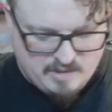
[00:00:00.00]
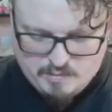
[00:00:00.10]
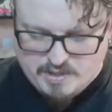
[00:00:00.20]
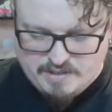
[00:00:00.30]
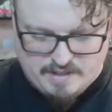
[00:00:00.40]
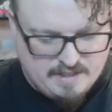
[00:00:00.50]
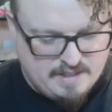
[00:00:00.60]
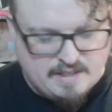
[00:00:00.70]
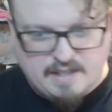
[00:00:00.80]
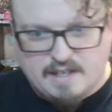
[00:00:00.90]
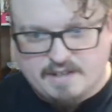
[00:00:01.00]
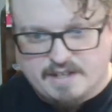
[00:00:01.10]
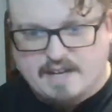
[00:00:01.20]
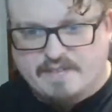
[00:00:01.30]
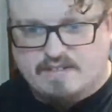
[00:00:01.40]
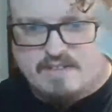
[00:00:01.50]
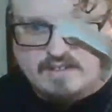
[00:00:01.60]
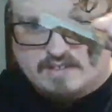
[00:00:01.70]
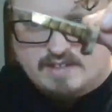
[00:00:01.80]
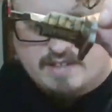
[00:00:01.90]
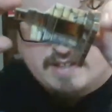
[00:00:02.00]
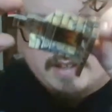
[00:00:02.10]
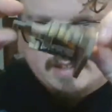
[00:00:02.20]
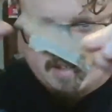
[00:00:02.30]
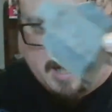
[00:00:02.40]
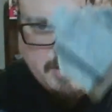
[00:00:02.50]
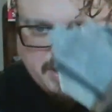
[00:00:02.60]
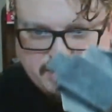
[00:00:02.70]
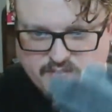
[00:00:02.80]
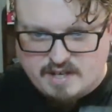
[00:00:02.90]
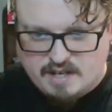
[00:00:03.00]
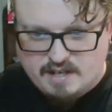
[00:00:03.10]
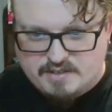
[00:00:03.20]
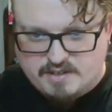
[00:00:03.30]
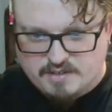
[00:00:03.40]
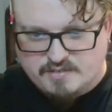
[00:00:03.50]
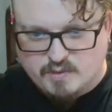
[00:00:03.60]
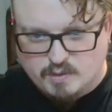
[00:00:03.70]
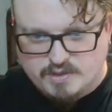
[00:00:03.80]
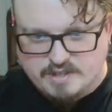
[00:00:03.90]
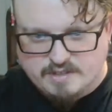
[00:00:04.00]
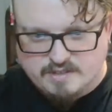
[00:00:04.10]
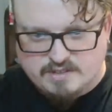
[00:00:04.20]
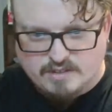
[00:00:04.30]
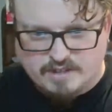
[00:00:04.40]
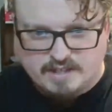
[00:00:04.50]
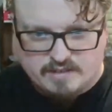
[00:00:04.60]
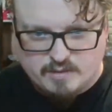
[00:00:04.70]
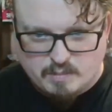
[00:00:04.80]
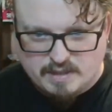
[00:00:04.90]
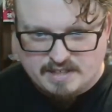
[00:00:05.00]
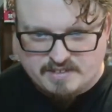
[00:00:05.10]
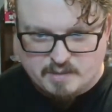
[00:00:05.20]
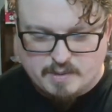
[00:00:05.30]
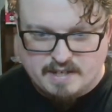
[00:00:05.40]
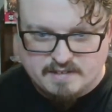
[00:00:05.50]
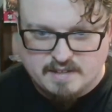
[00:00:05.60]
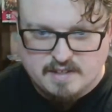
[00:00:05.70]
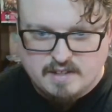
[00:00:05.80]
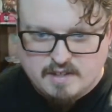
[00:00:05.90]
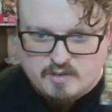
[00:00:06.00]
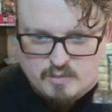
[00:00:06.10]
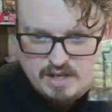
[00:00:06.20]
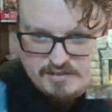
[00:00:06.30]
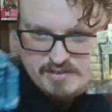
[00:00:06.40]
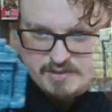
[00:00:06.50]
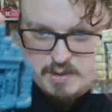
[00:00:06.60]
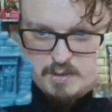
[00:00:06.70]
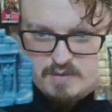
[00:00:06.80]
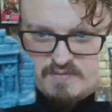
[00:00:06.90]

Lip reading: And again, this is a piece of card that's folded and stuck into a plastic base. Whilst the new